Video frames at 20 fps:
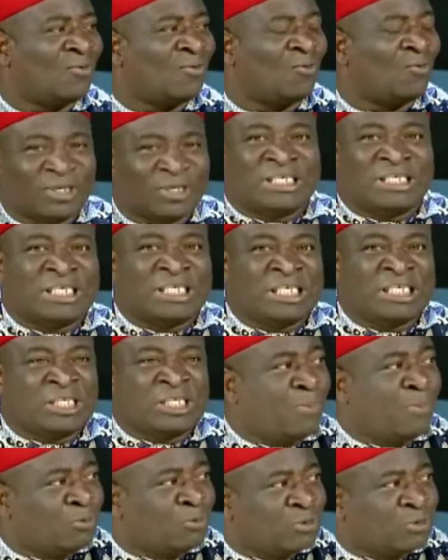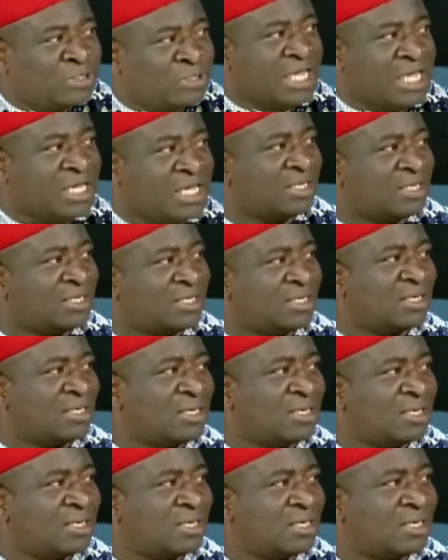What is his people saying?
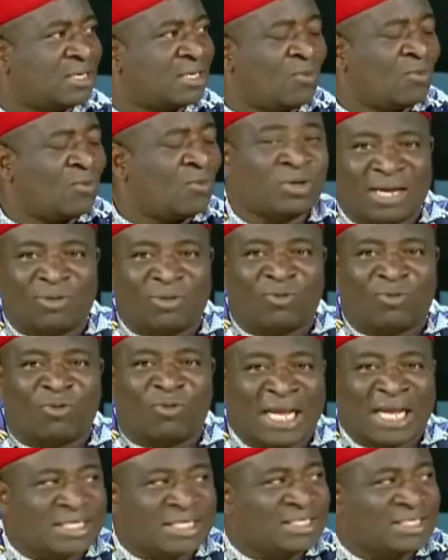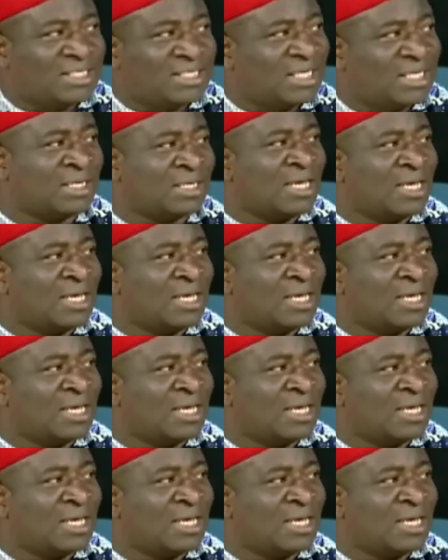What are they saying?